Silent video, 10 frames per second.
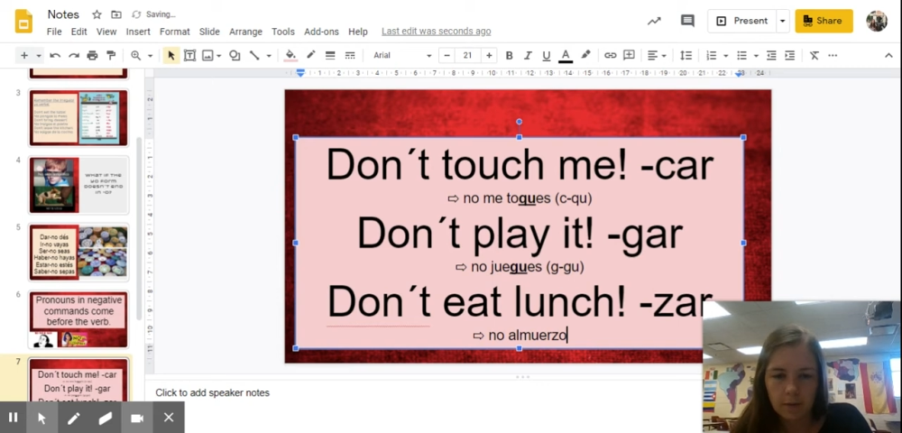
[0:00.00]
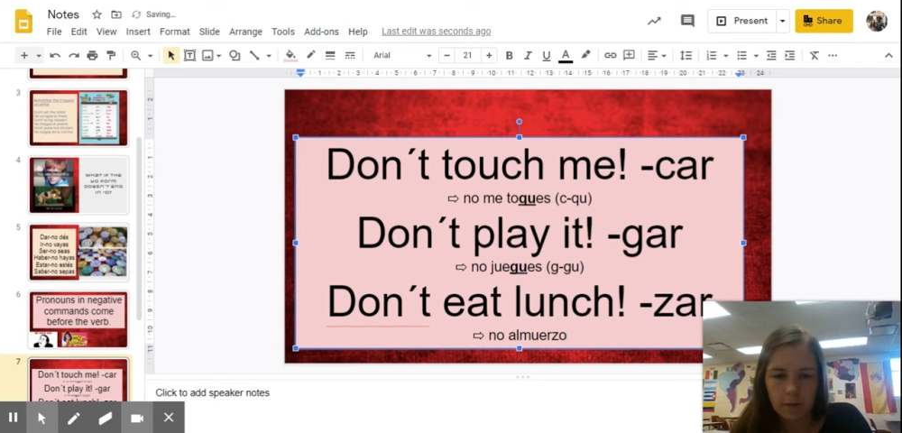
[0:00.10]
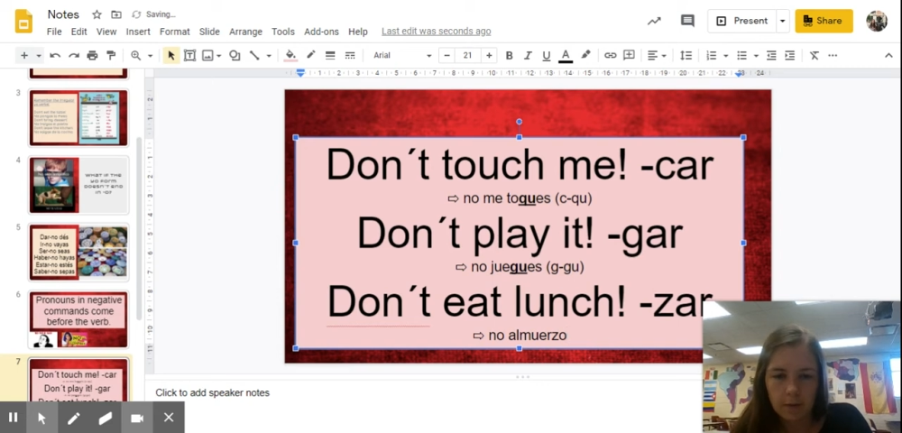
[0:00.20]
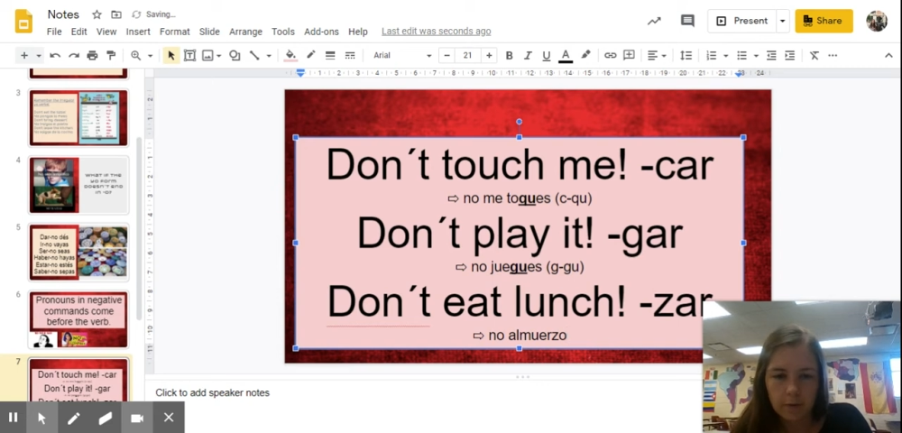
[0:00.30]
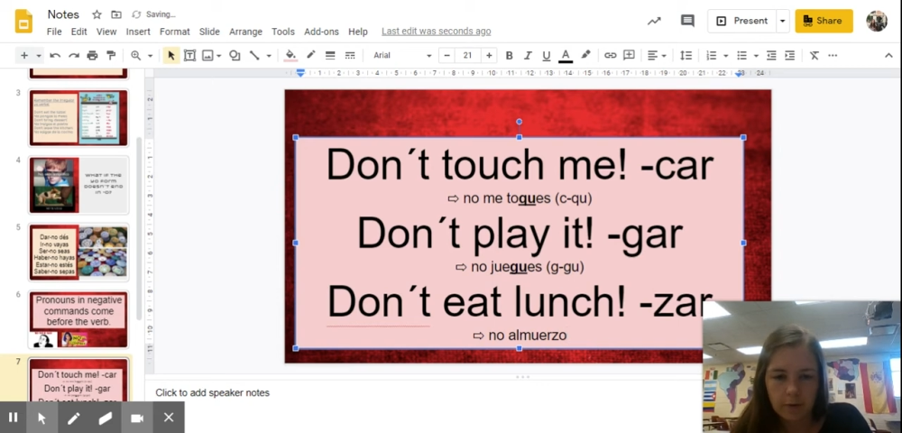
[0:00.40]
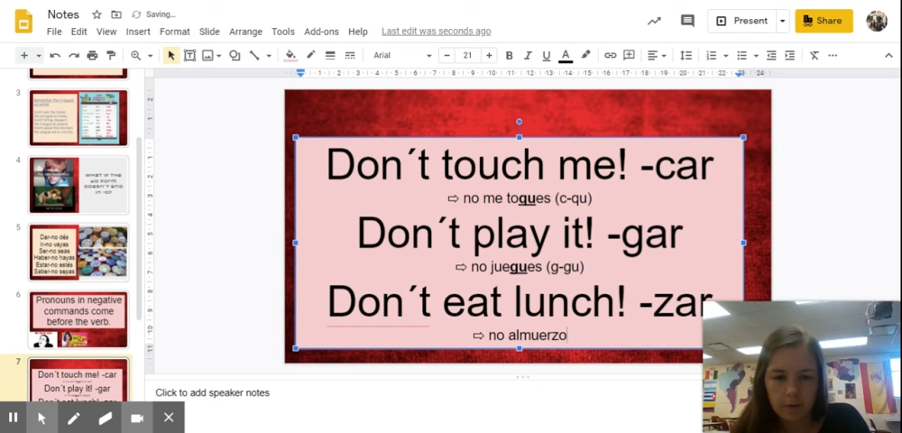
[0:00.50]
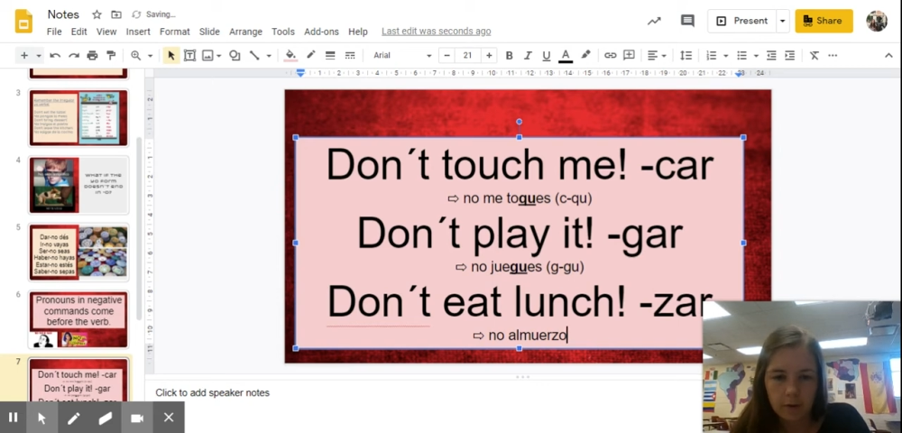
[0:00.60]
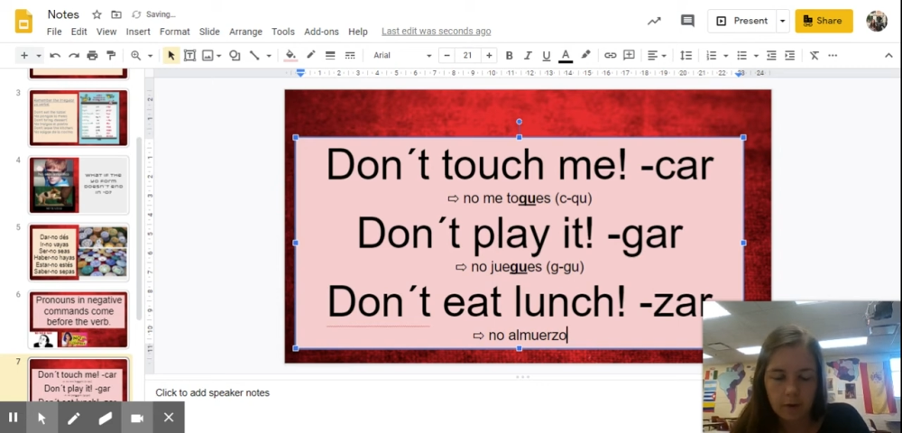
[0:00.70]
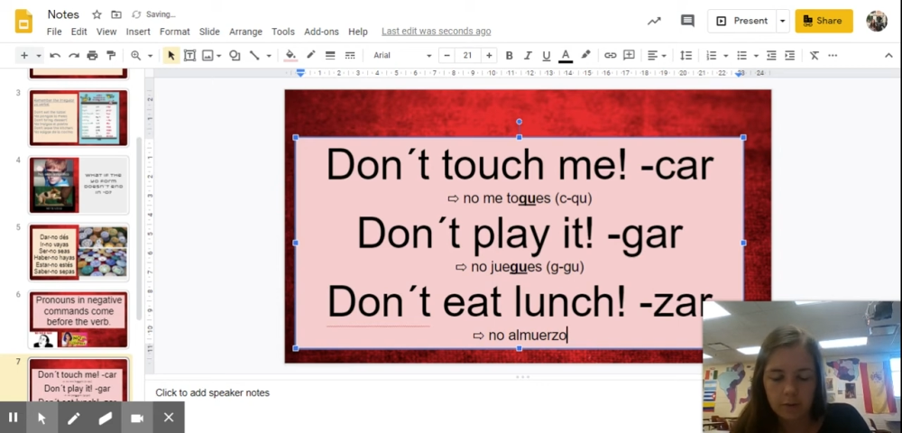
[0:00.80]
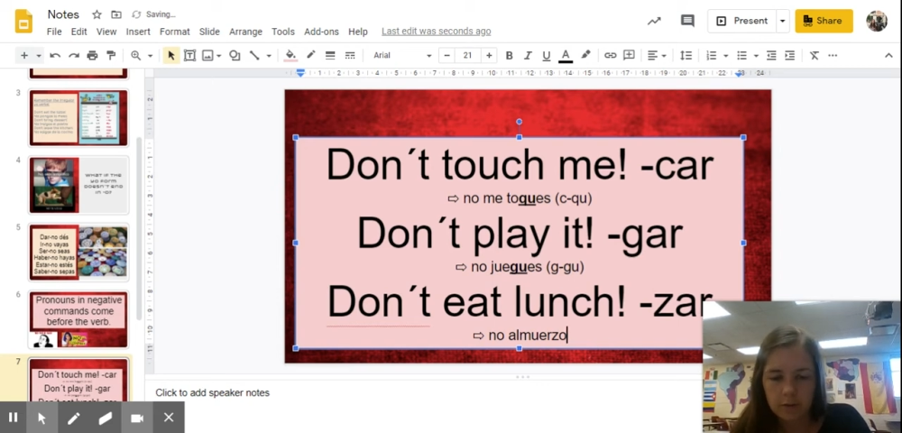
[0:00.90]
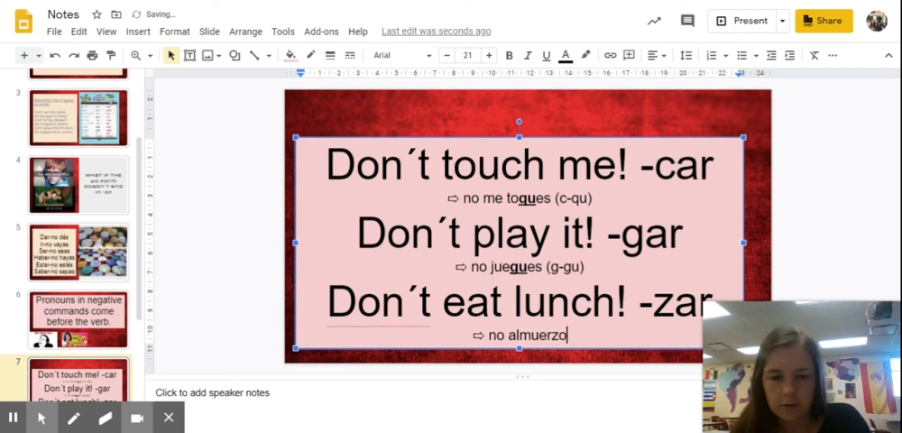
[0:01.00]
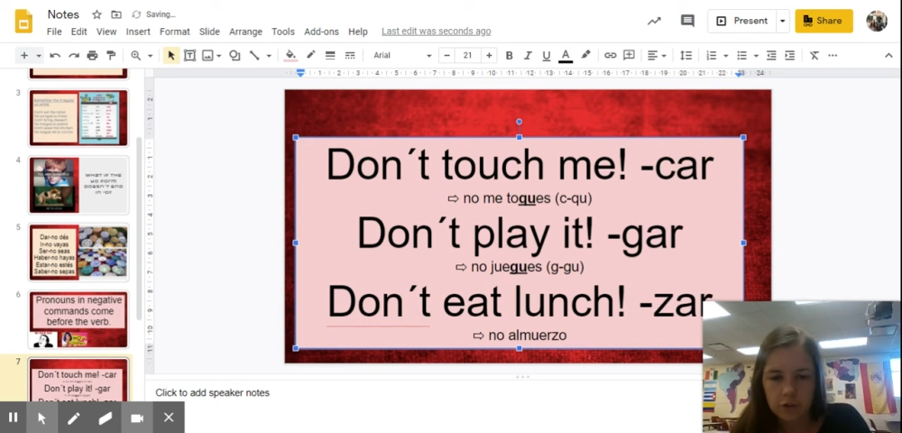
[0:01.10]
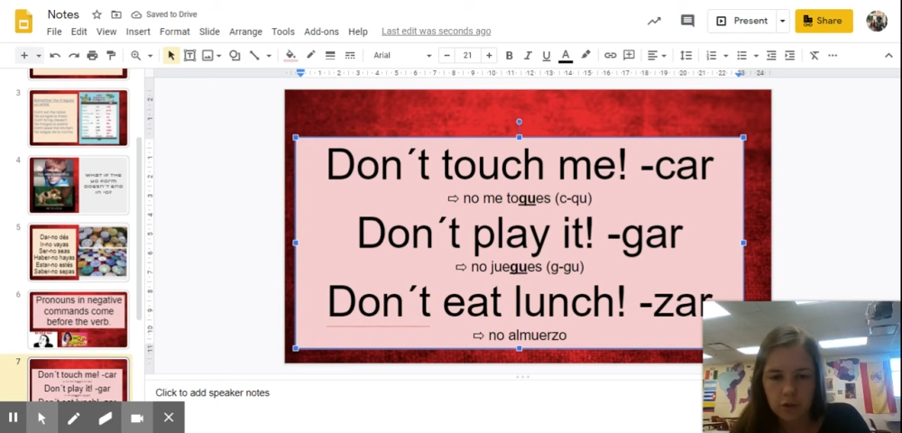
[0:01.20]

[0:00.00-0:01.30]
is L more star, also